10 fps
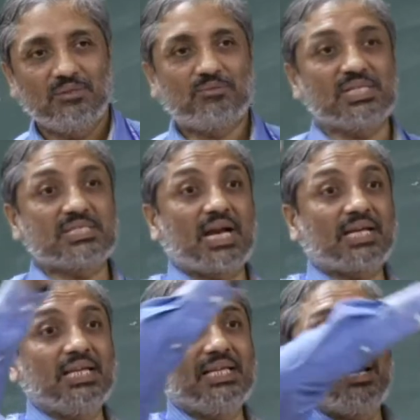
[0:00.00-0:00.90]
For a
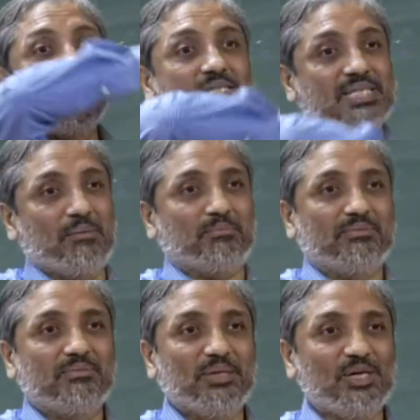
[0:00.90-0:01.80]
circle, they are all same
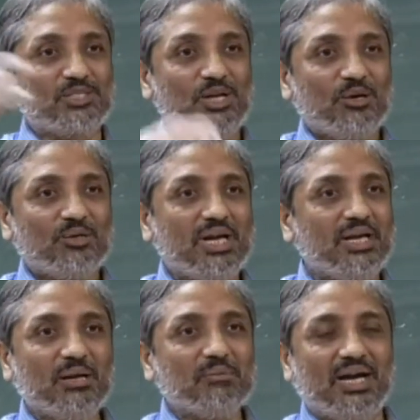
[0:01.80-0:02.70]
because we have,
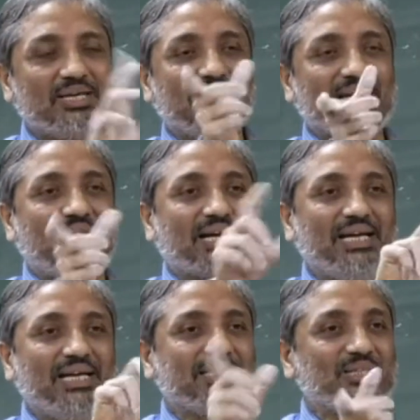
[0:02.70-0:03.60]
you have learned that arc
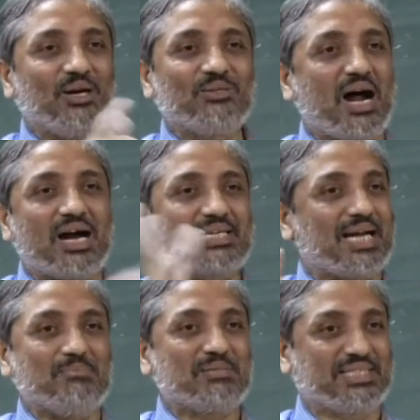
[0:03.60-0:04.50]
length equal to arc
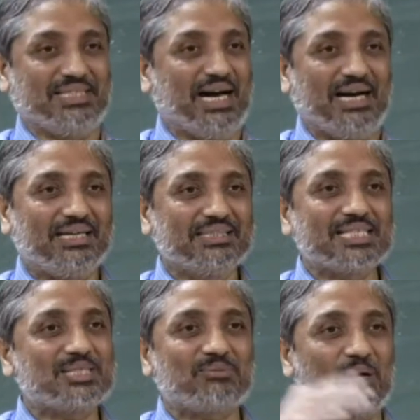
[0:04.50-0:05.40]
times theta.
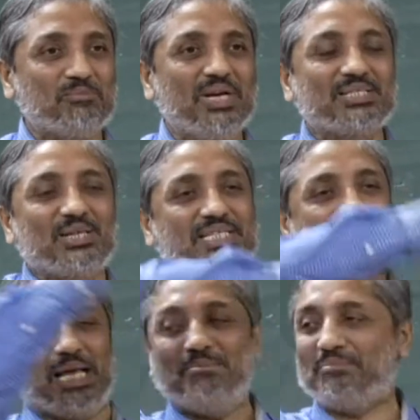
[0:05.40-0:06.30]
That's the formula, so it is
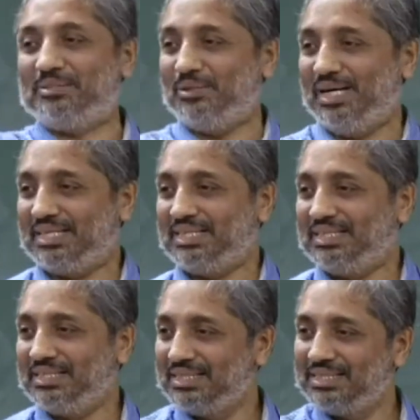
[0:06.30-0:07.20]
same everywhere,
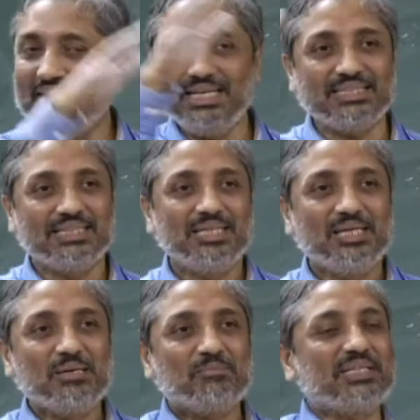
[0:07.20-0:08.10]
right?
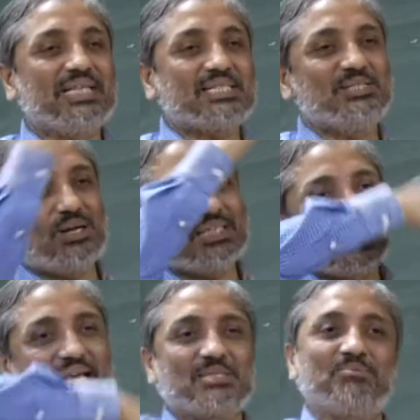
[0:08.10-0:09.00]
But that's not the
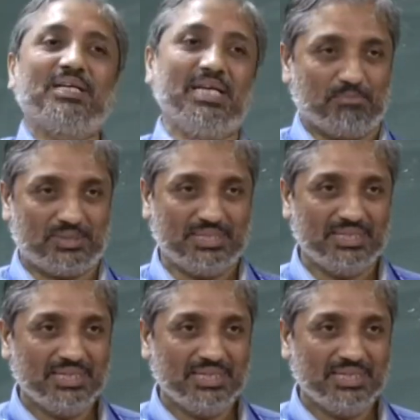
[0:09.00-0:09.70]
case for ellipse.